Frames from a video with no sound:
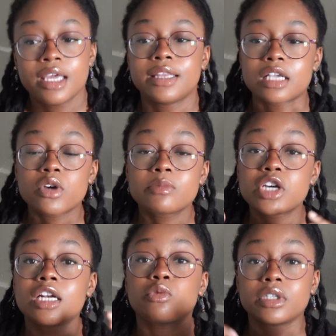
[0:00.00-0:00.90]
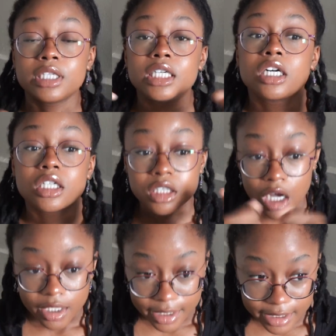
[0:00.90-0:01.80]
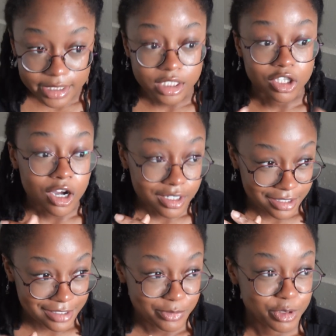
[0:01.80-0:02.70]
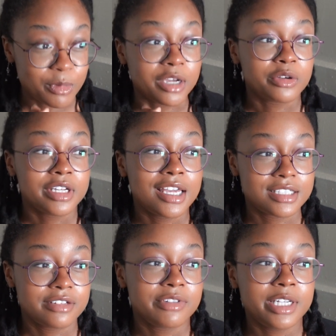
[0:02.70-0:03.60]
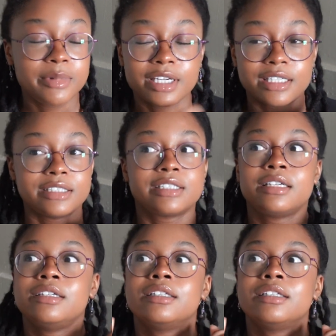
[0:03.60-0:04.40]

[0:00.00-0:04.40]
That's why I'm trying to really clock in and lock in with my creativity, because